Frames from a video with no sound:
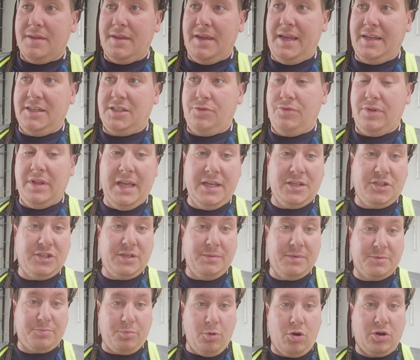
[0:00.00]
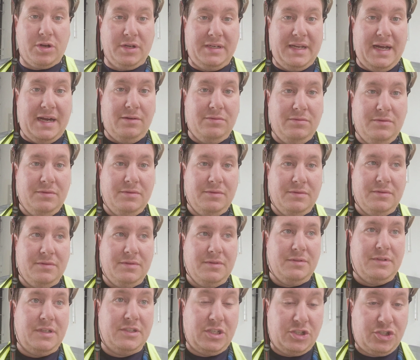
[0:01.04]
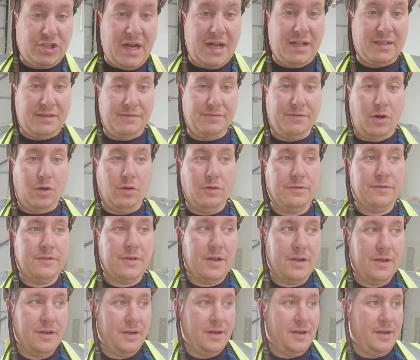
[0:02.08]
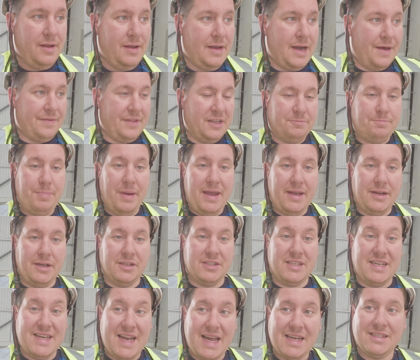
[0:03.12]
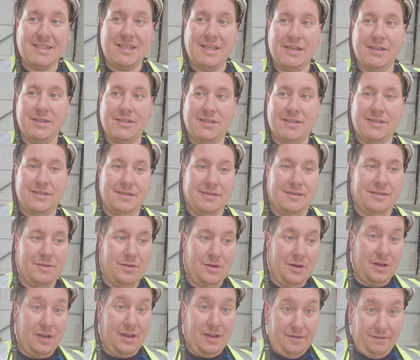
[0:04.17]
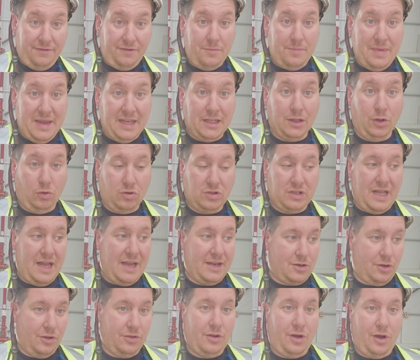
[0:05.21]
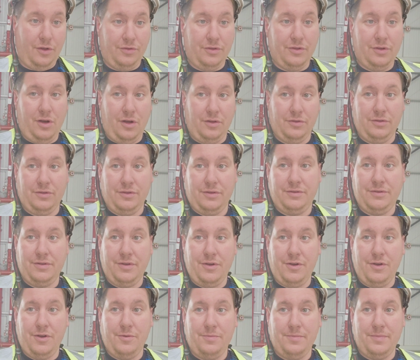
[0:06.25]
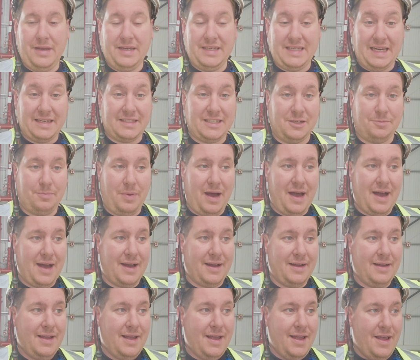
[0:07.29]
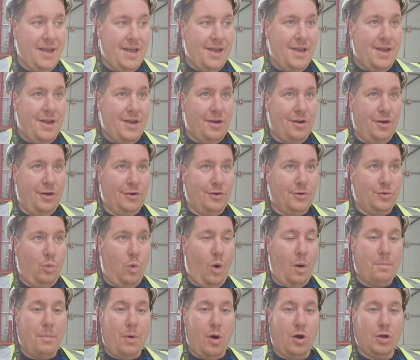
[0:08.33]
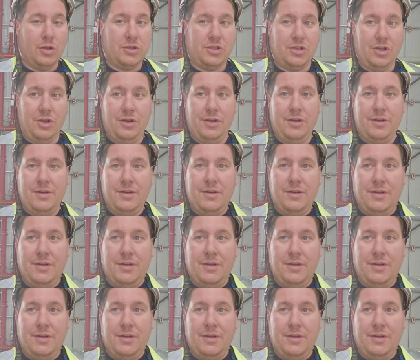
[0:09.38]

it's a relationship that's broken down. There's a child involved, and there's bitterness and nastiness. For me, it looks like on his ex's part. And what more to